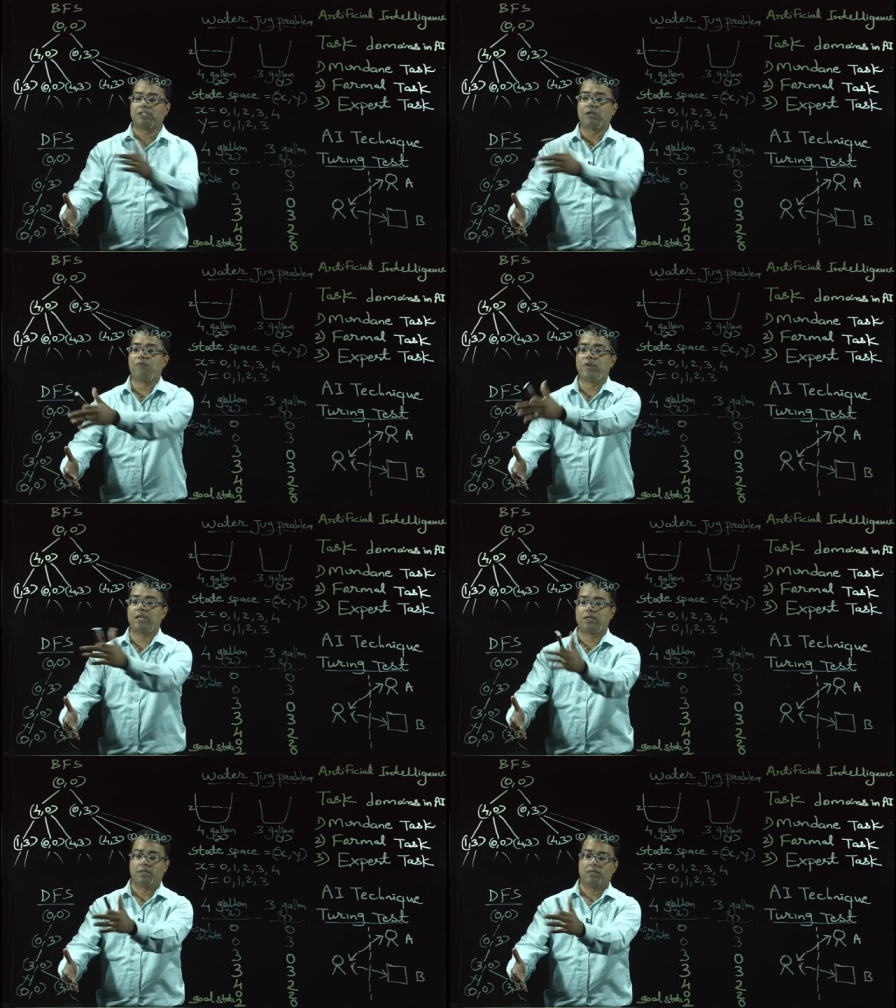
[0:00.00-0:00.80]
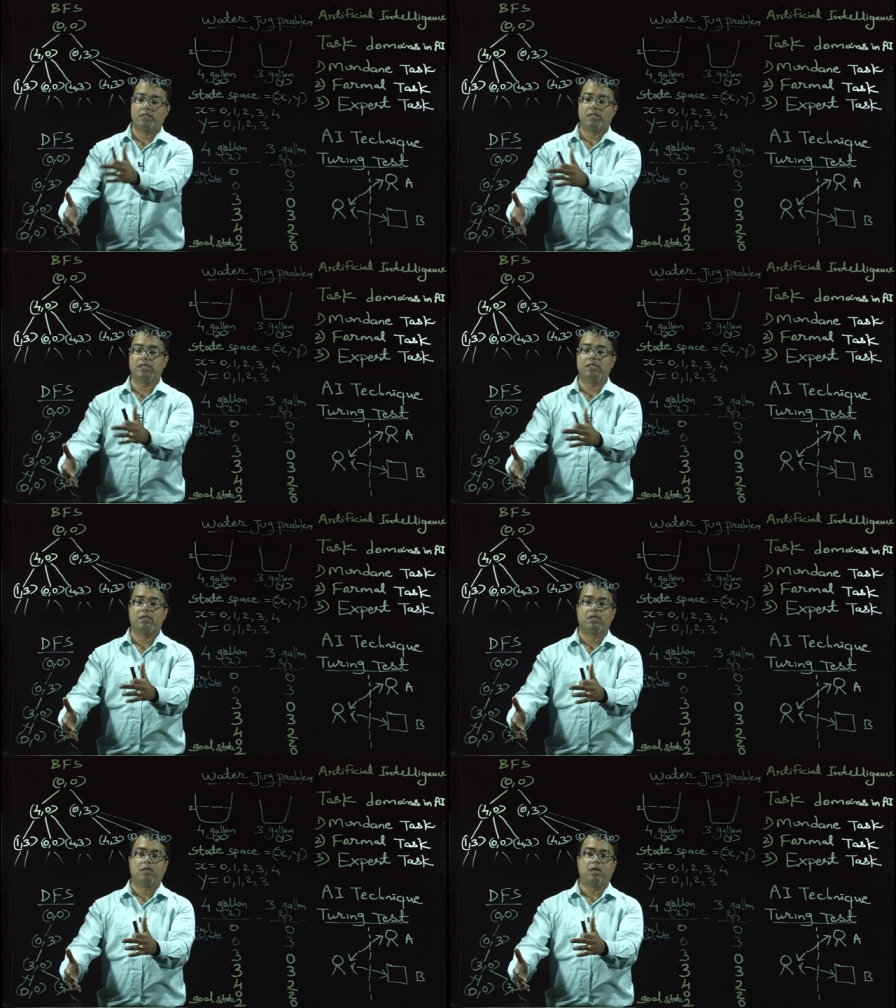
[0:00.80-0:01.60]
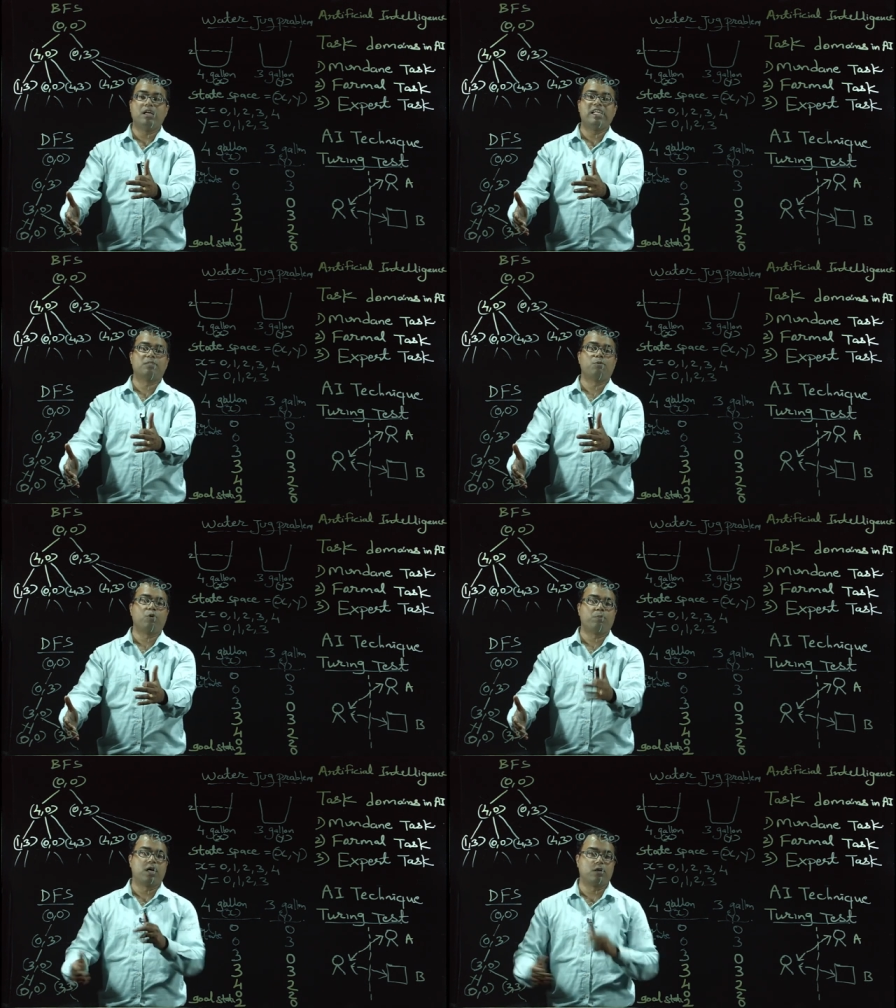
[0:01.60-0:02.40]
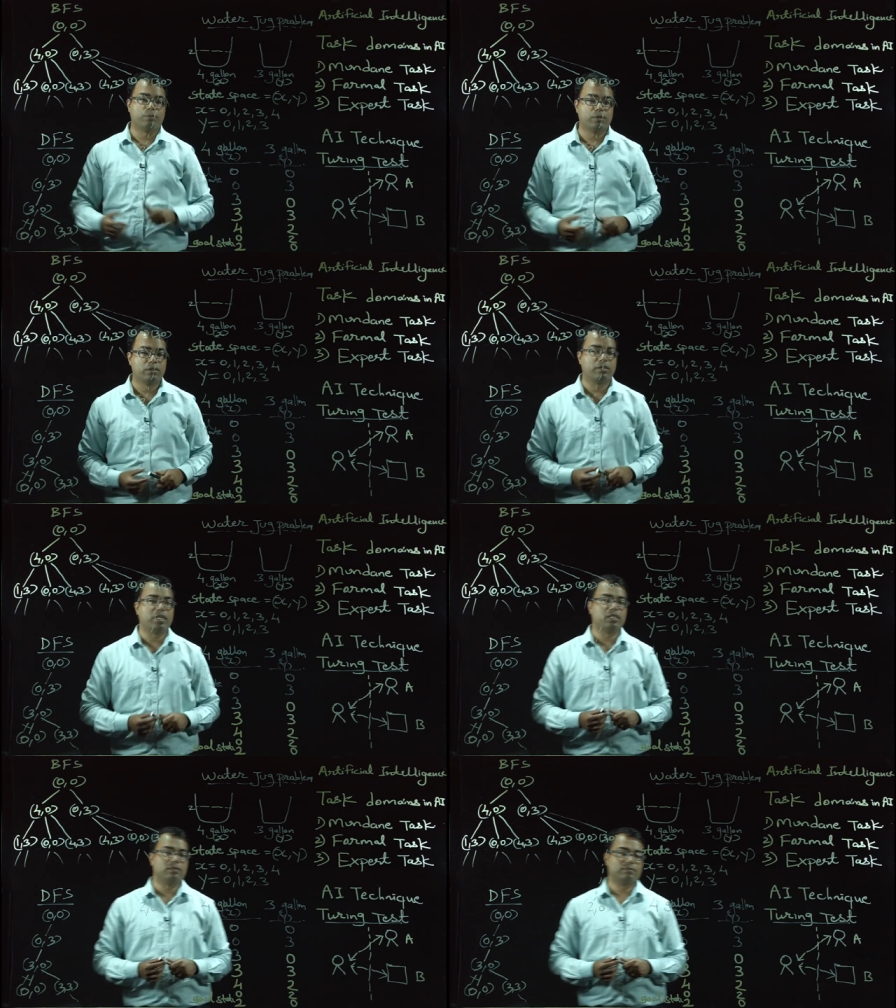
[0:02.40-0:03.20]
somewhere unexplored part of a tree.